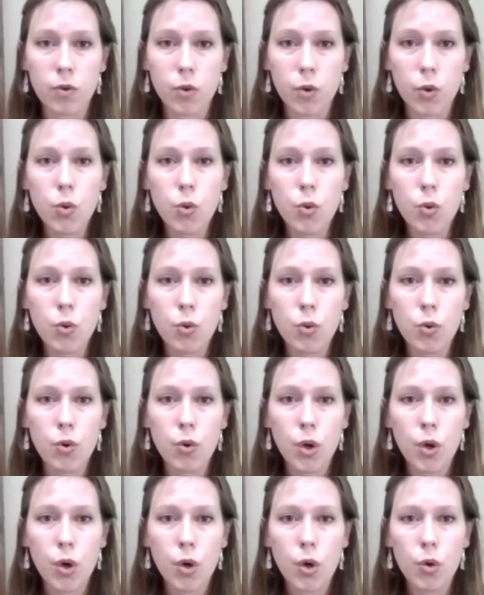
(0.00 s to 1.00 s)
who
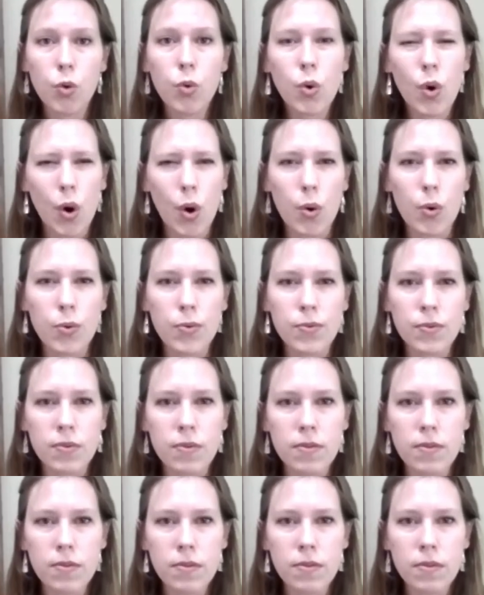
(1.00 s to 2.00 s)

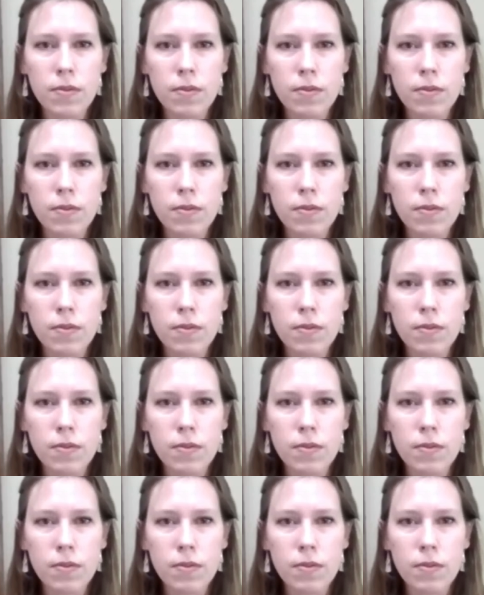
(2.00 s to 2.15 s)
owns